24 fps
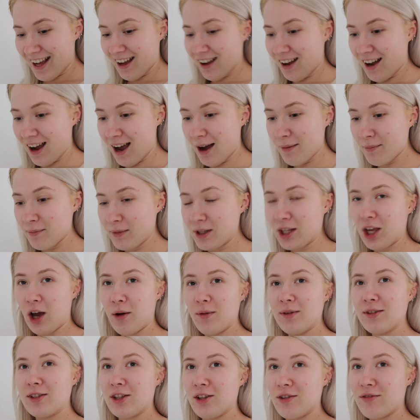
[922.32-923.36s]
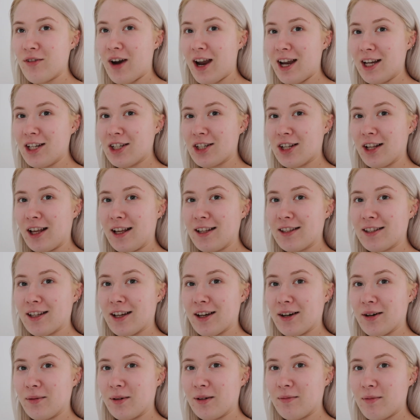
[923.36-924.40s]
I'm going to the range
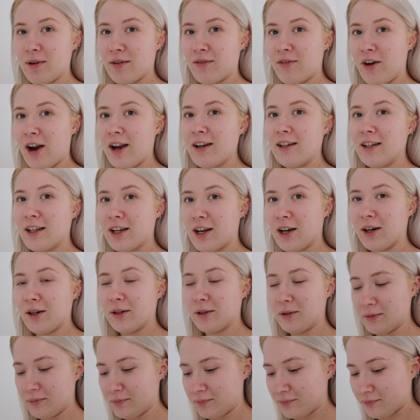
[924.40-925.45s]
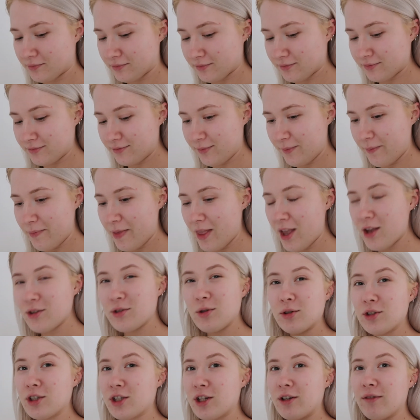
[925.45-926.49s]
later with my friend Nicole. So
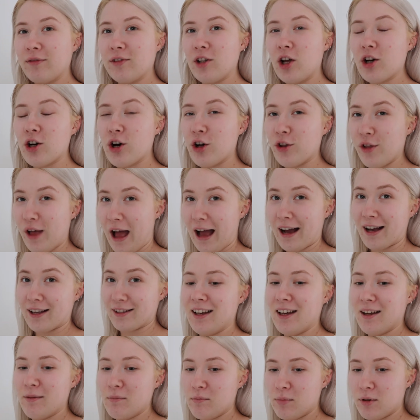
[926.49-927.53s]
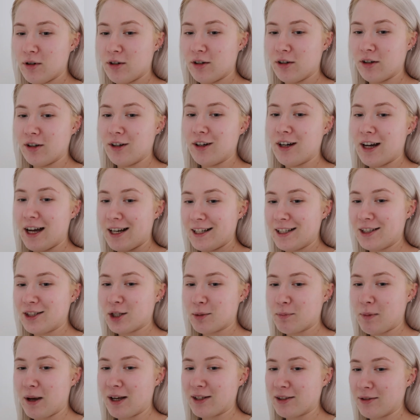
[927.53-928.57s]
I'm just going to vlog all that. But Andy
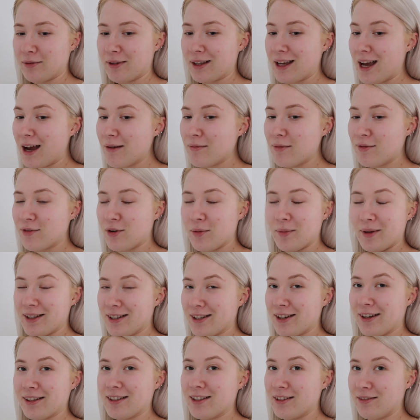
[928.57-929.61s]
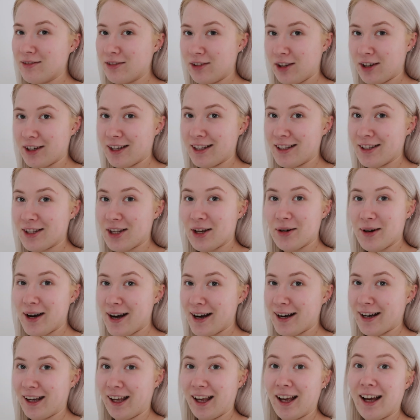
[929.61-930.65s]
just picked up the camera for me and started vlogging. So
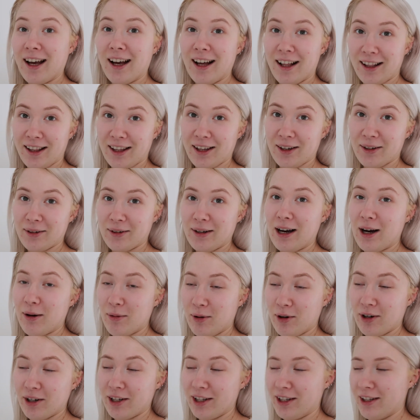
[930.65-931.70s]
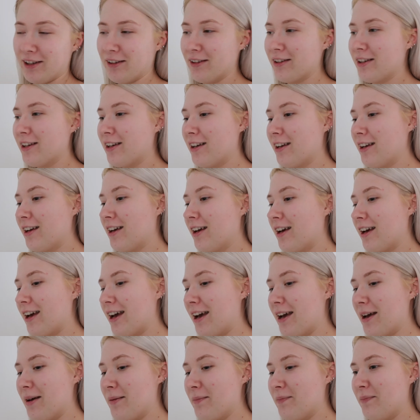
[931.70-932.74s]
hi, hello, how are you?
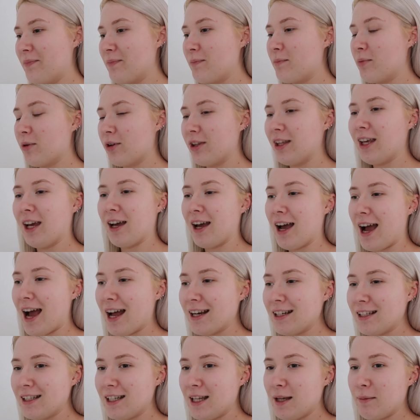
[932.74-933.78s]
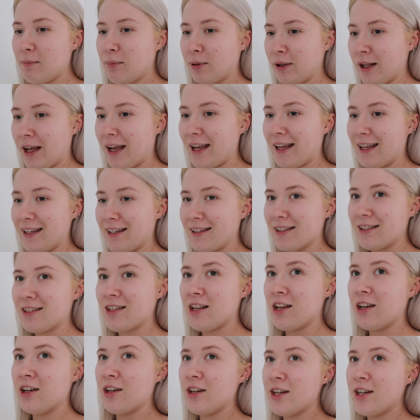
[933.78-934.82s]
But yeah, Andy plays